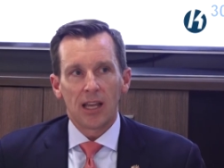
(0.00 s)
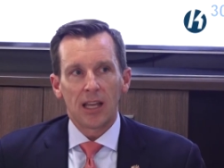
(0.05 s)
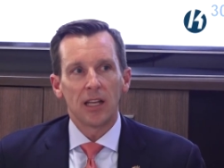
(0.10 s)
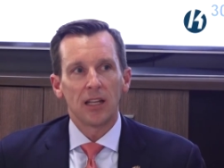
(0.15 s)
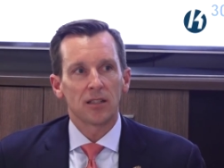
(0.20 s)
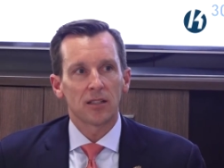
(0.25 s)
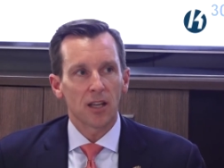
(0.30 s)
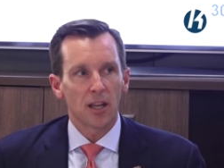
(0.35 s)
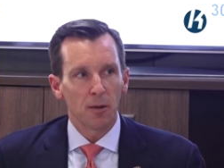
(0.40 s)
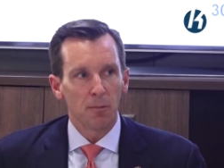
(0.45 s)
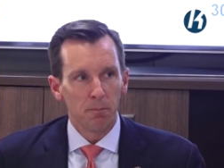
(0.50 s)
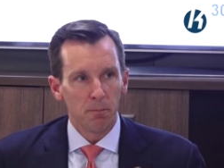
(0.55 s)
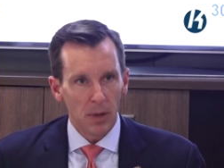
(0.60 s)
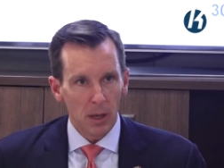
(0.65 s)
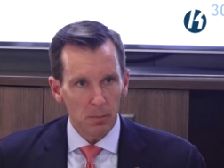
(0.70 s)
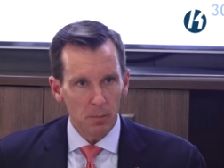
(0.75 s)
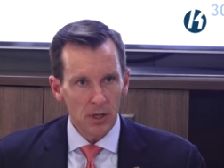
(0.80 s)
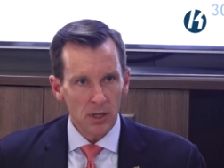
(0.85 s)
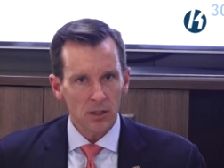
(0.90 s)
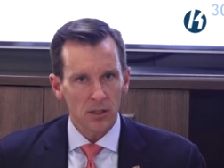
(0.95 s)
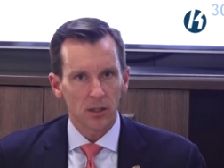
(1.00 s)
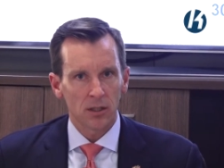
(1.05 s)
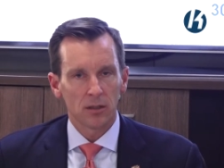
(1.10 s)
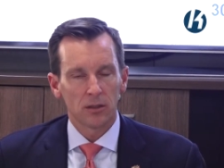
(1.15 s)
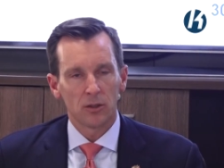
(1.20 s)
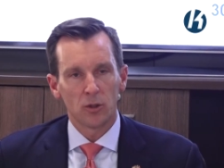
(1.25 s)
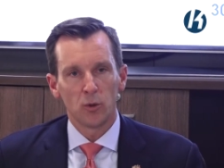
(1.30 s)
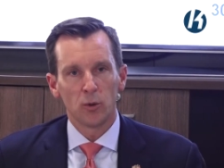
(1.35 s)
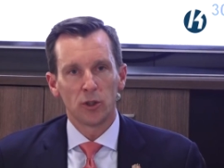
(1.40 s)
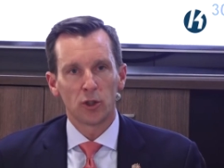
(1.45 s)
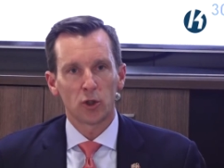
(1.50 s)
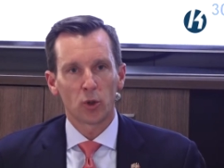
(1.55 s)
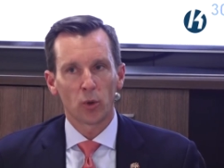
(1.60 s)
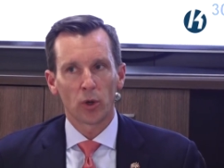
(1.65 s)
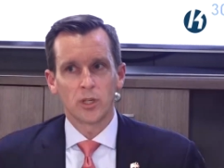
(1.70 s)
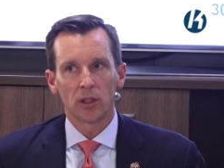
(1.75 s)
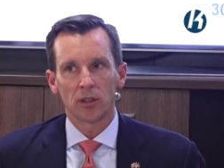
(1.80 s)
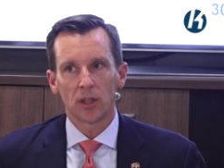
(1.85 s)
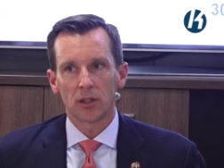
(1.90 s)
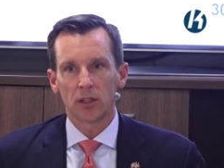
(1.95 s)
its commitment to
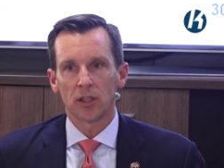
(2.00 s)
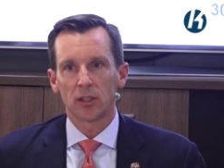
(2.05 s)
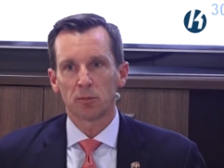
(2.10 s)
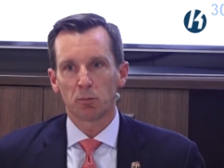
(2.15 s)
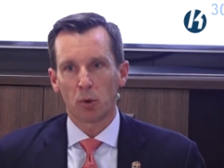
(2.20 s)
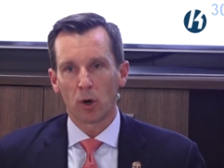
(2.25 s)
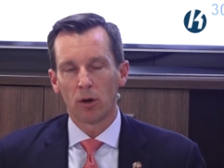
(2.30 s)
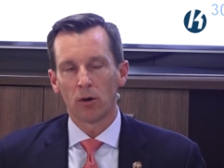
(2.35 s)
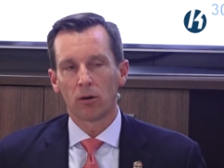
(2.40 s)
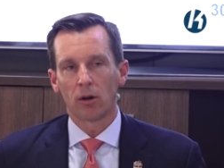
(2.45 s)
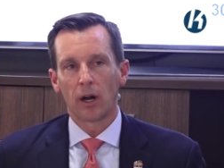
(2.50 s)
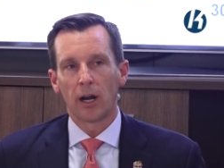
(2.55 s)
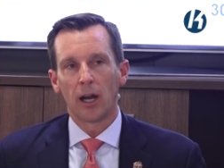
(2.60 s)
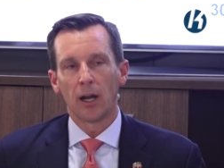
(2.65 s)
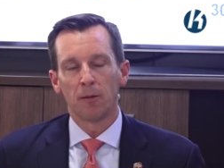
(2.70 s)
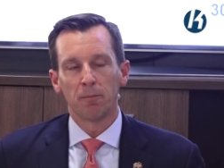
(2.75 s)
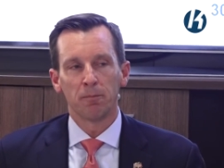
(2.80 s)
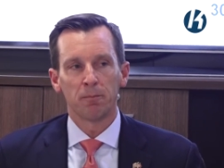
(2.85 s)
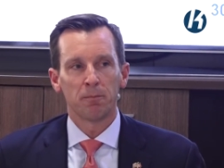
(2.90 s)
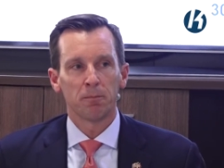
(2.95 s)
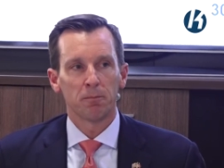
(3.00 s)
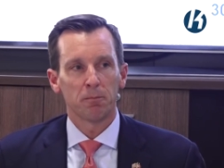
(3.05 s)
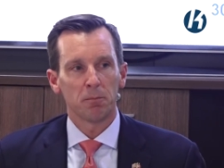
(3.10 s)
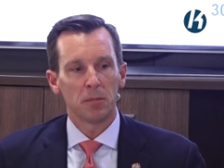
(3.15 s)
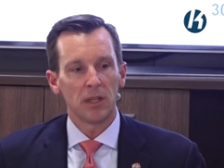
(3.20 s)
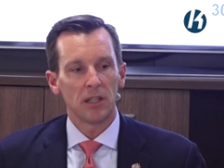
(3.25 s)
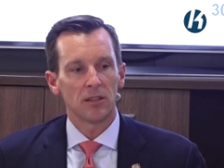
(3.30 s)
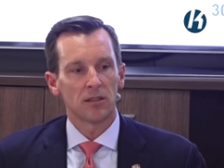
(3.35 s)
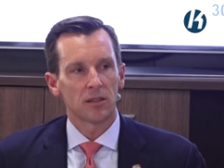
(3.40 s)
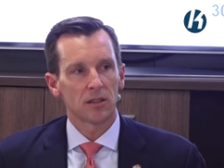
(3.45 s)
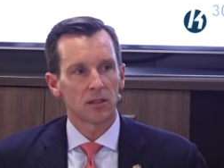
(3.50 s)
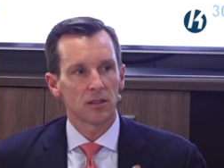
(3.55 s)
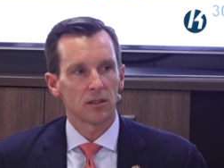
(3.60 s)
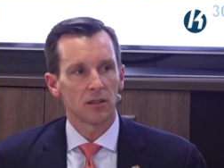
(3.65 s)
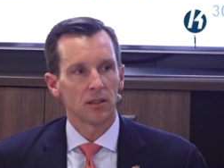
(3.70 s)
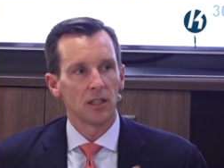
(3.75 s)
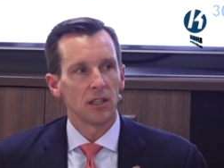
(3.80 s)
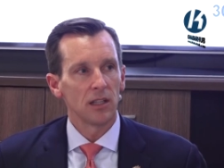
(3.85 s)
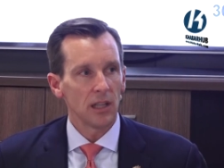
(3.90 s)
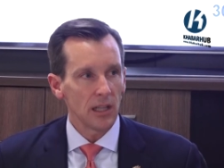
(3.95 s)
ensuring that this program meets
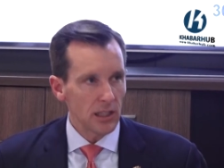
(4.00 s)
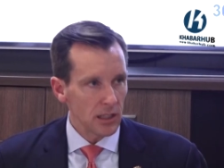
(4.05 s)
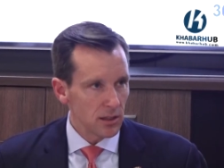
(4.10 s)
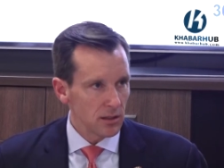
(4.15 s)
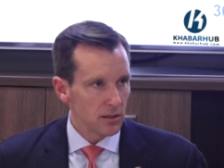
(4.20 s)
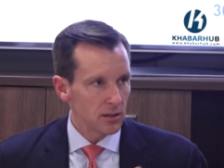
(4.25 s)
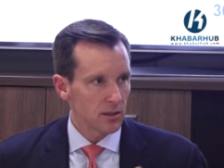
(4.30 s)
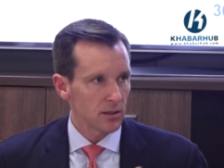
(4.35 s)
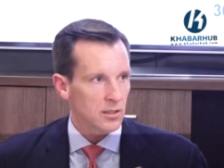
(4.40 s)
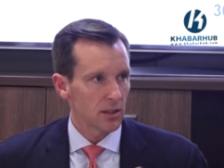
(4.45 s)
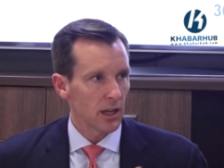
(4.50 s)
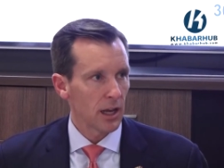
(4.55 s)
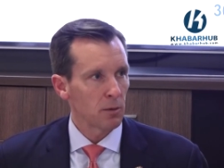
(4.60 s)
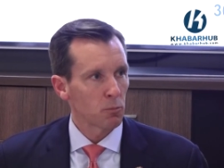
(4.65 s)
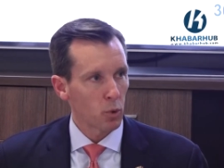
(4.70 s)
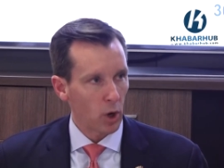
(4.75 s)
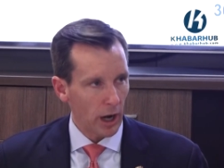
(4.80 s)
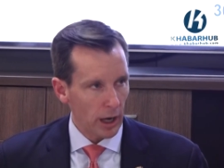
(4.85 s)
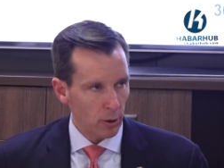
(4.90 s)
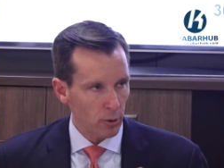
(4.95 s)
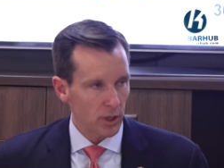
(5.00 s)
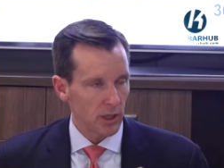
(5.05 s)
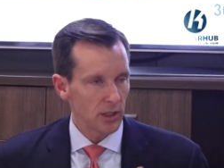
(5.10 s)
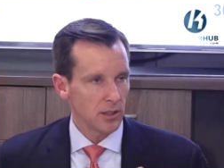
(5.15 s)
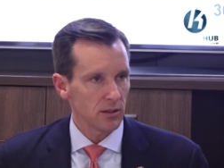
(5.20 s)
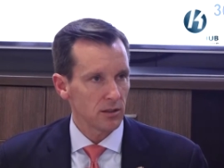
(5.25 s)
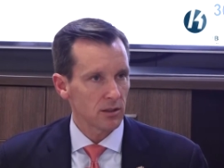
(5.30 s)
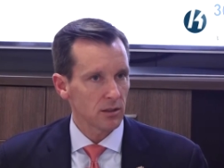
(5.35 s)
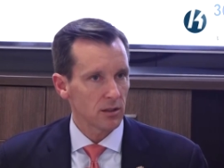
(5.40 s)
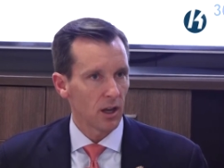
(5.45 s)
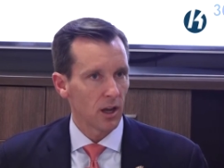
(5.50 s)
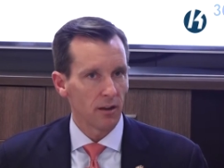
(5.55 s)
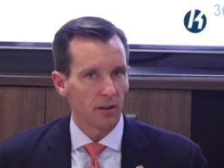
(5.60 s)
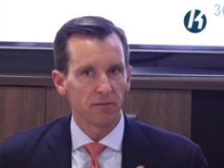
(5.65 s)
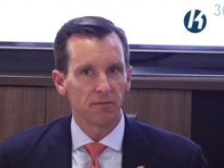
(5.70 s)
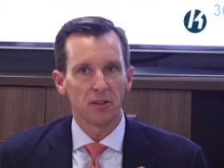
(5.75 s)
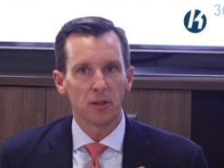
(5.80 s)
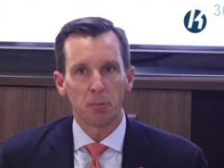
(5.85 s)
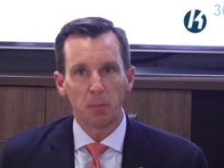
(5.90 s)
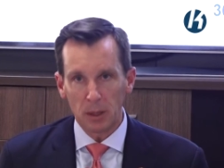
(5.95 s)
the needs and priorities
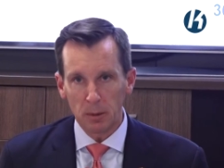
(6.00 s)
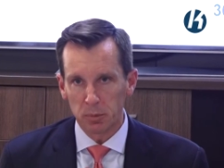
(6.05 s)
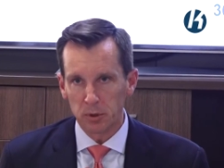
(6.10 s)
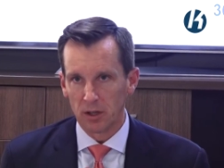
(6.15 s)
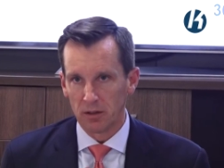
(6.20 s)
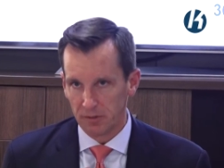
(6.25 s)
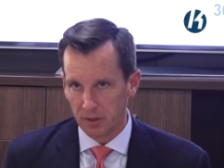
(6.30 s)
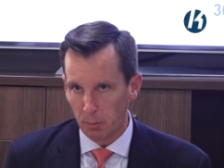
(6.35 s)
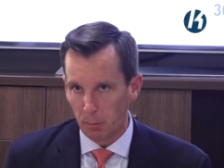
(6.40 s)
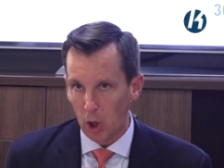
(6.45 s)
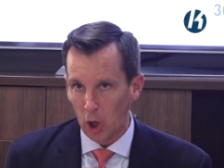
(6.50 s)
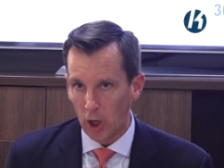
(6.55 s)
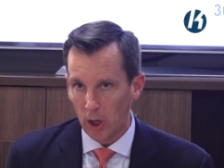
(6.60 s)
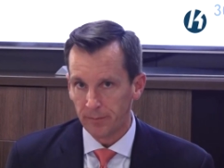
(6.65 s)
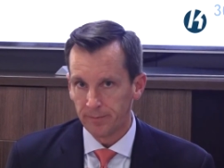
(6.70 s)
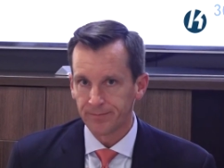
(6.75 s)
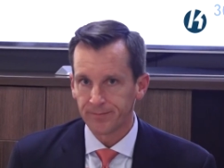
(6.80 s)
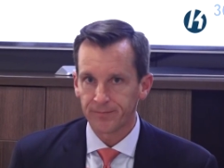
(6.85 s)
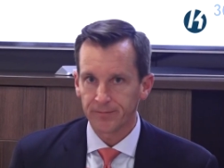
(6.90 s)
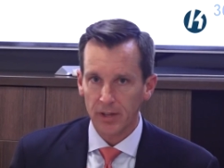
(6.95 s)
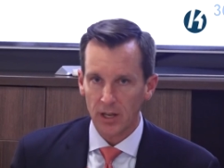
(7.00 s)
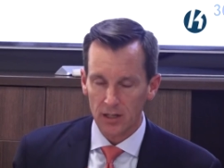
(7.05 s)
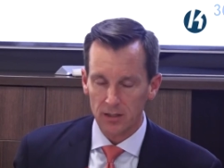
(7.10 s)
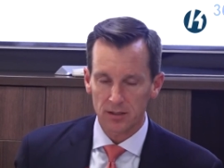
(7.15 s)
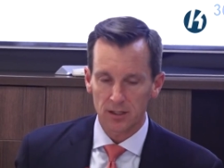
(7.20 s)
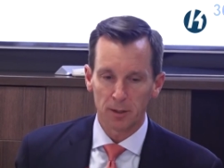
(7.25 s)
of the people of Nepal, as